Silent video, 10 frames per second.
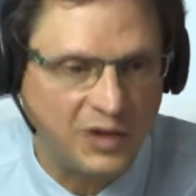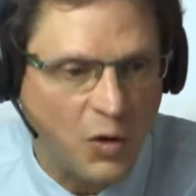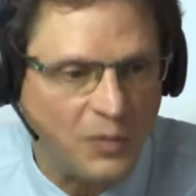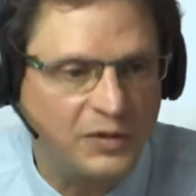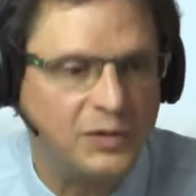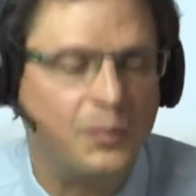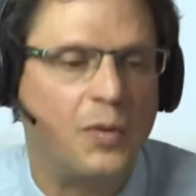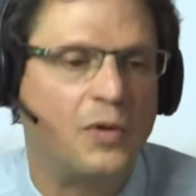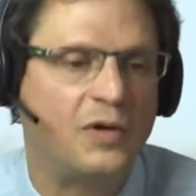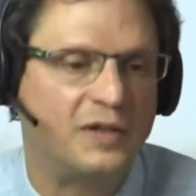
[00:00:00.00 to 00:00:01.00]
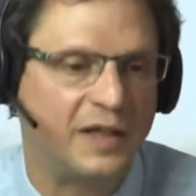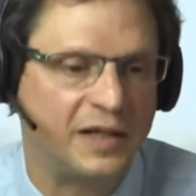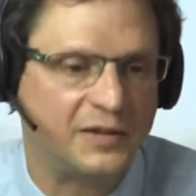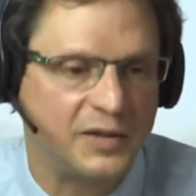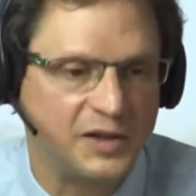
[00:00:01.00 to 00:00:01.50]
go into port, it
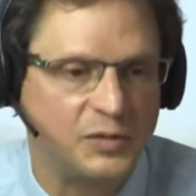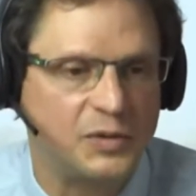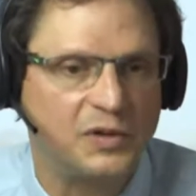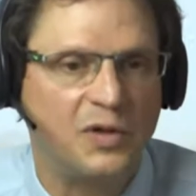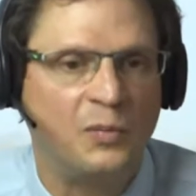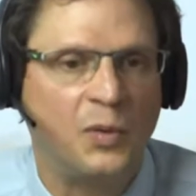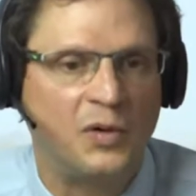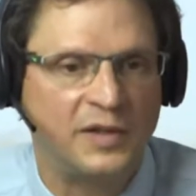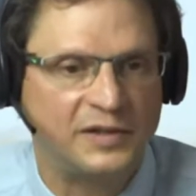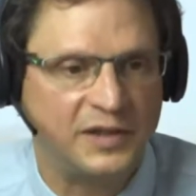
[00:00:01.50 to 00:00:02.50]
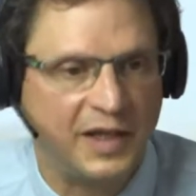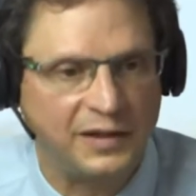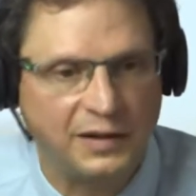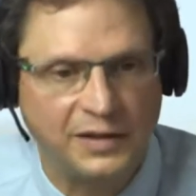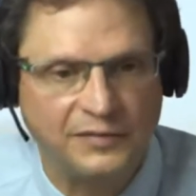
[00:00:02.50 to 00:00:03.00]
can transport the components, it
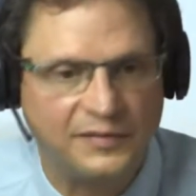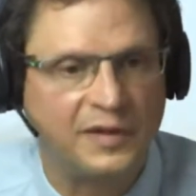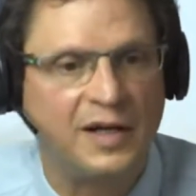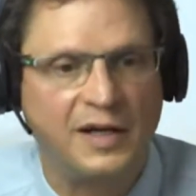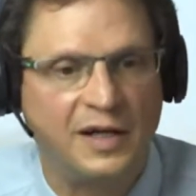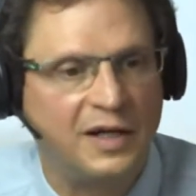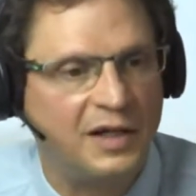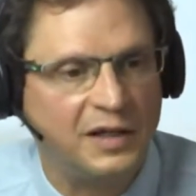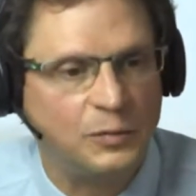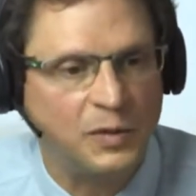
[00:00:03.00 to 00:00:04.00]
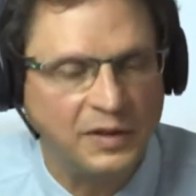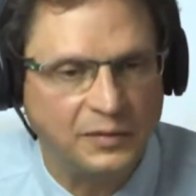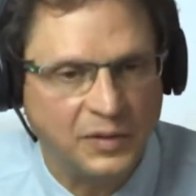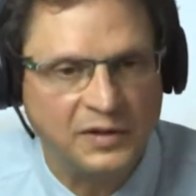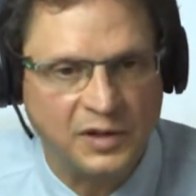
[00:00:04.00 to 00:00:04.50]
can lift
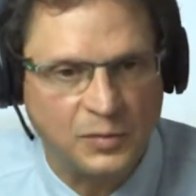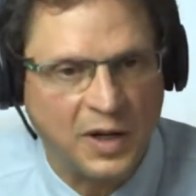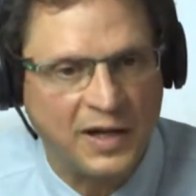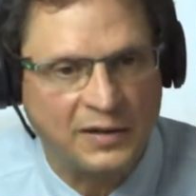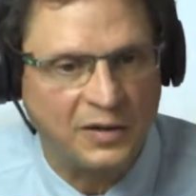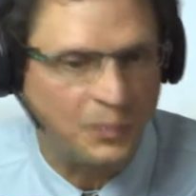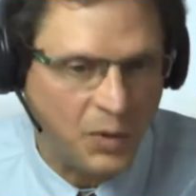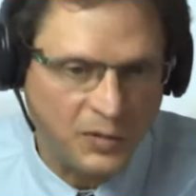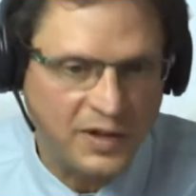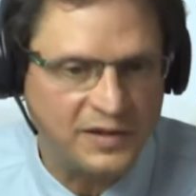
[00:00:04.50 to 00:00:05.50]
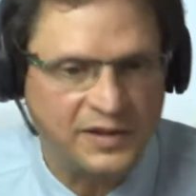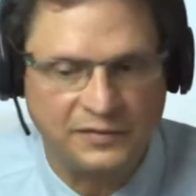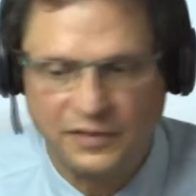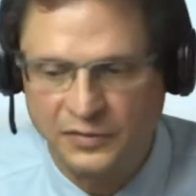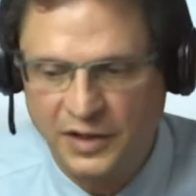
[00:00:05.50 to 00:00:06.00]
wind, wind turbine components
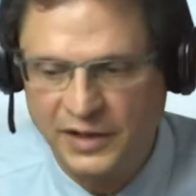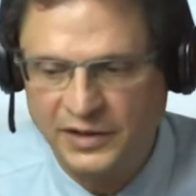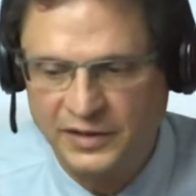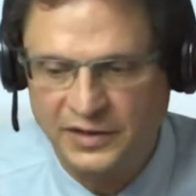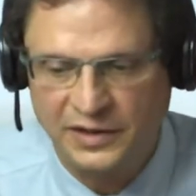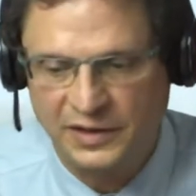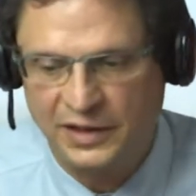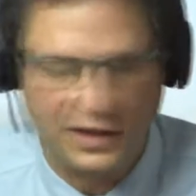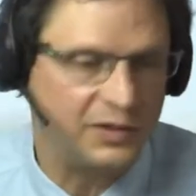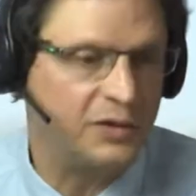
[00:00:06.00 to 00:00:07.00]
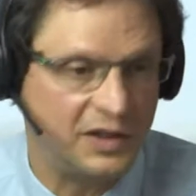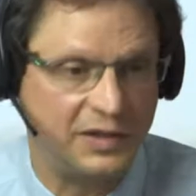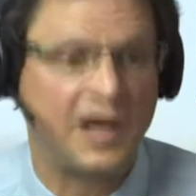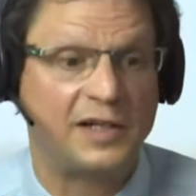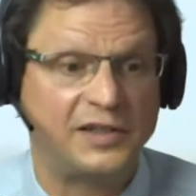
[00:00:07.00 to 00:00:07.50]
and foundations and, and, and do the
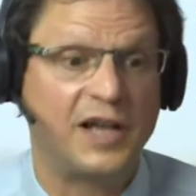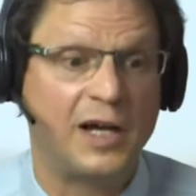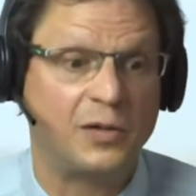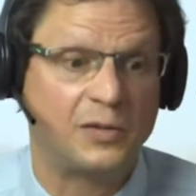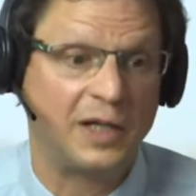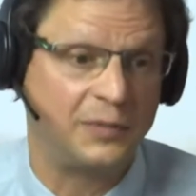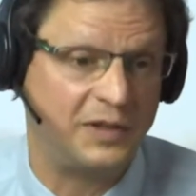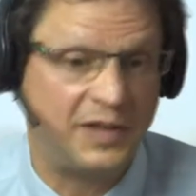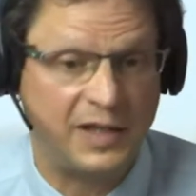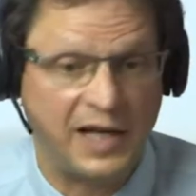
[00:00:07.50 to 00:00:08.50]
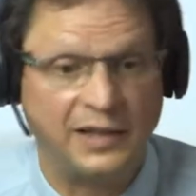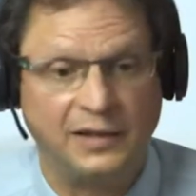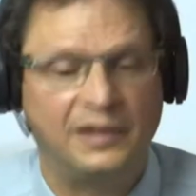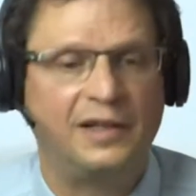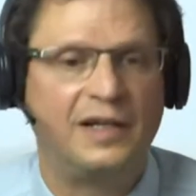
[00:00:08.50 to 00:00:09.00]
entire cycle, right? Which
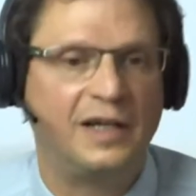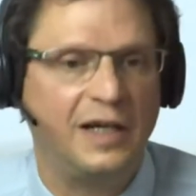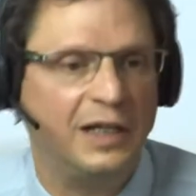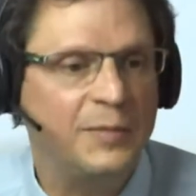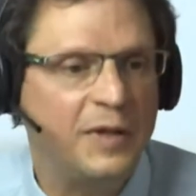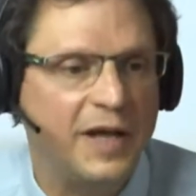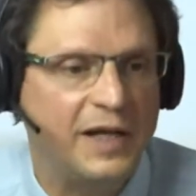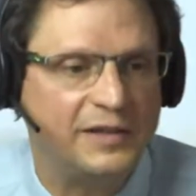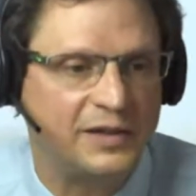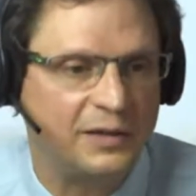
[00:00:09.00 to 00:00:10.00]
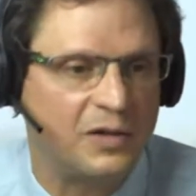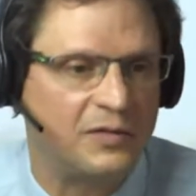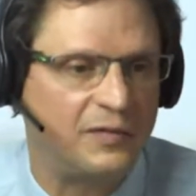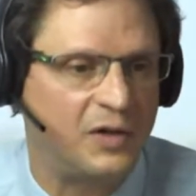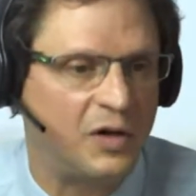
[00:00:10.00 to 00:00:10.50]
then eliminates a lot
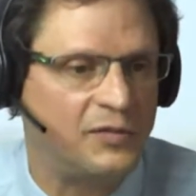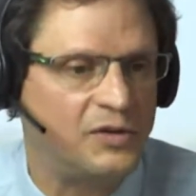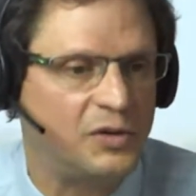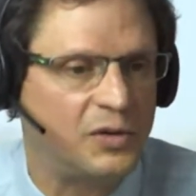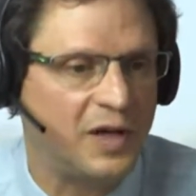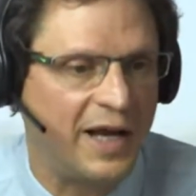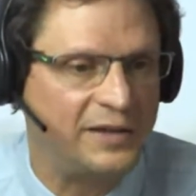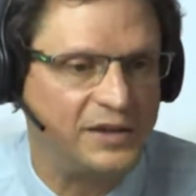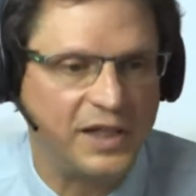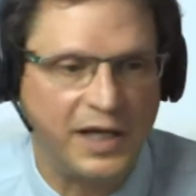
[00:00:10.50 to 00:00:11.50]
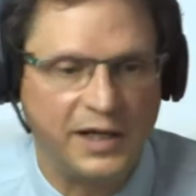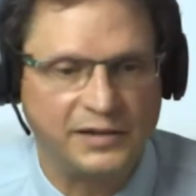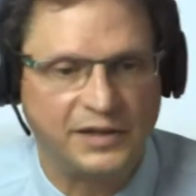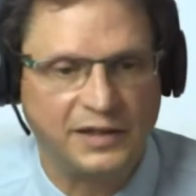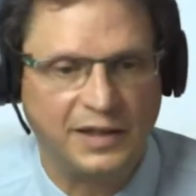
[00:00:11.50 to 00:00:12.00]
of the offshore
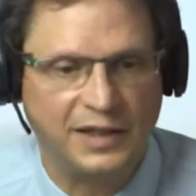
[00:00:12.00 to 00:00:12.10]
handshakes and,